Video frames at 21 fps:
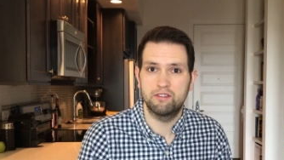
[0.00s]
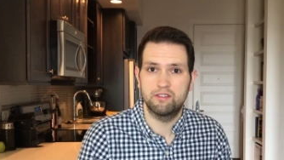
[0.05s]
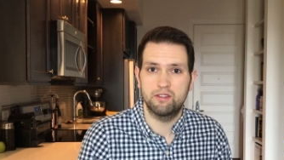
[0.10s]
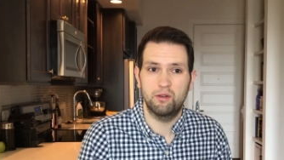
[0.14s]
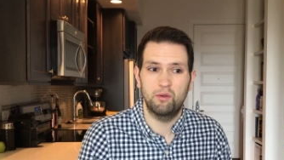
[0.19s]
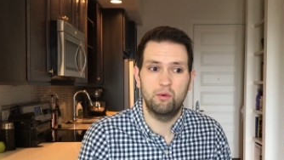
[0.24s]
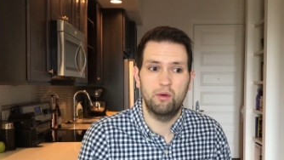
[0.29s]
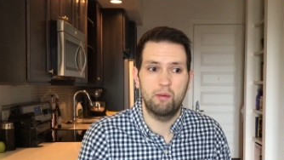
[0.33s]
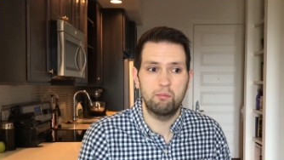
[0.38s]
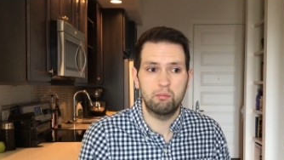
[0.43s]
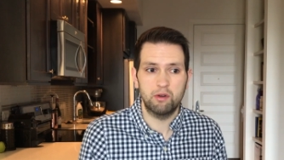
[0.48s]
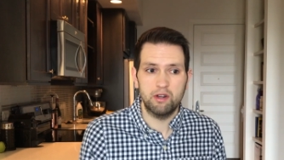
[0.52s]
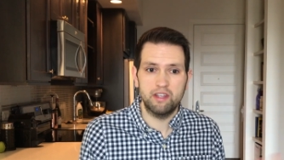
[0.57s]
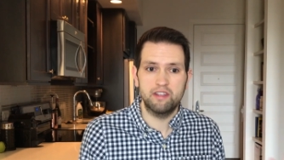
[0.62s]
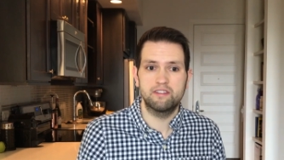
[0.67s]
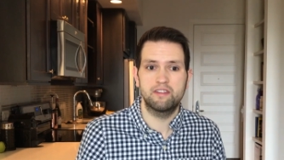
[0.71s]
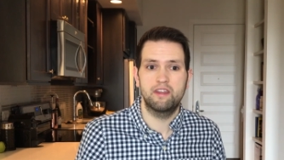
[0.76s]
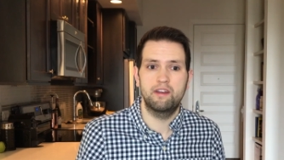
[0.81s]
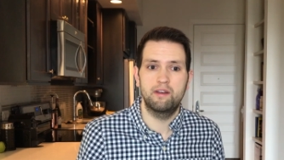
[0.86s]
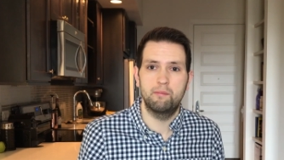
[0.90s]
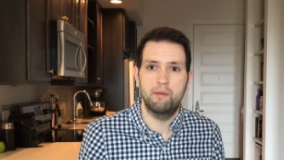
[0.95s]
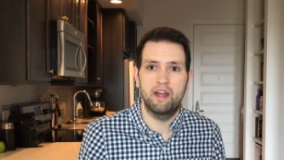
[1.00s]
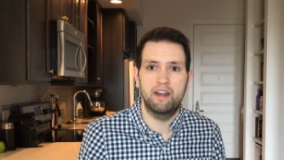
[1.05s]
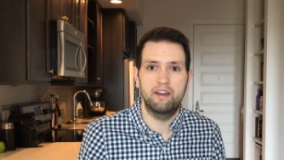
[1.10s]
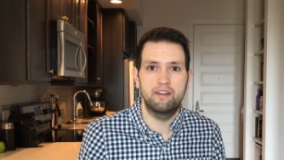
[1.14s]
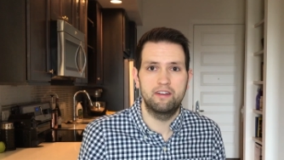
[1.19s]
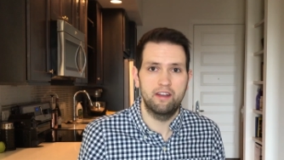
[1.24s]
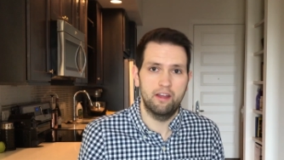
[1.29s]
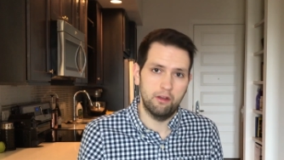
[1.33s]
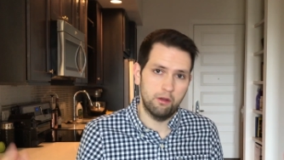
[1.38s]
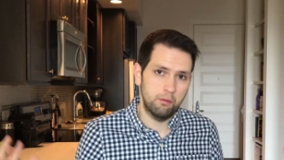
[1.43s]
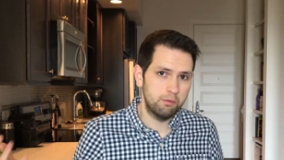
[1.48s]
So I'm pretty excited about it,
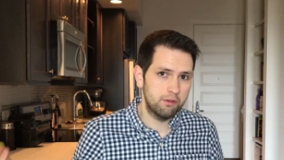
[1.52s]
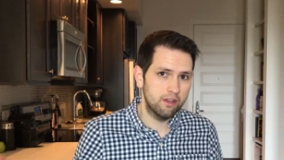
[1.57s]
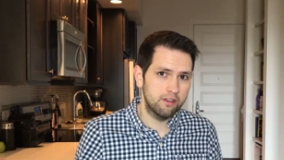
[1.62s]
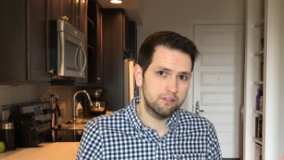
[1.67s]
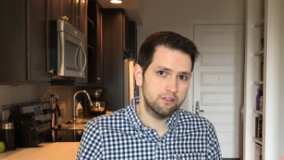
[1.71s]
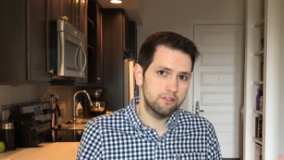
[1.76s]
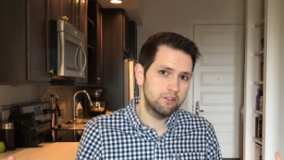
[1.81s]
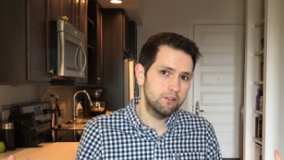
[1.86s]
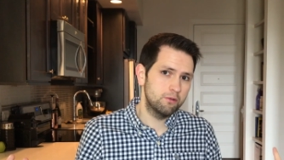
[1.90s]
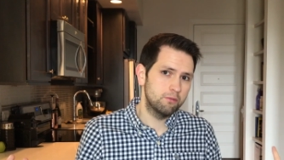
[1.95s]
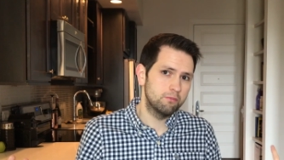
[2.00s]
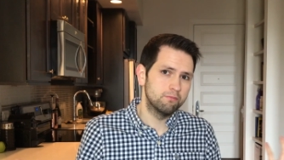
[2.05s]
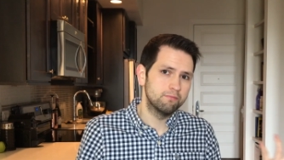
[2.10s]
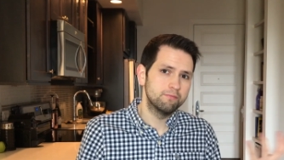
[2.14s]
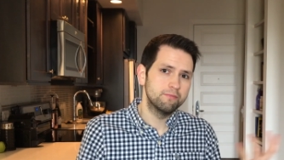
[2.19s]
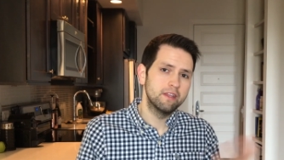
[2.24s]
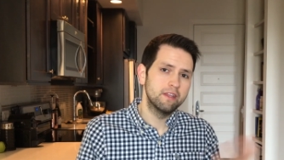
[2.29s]
and I hope you guys are too.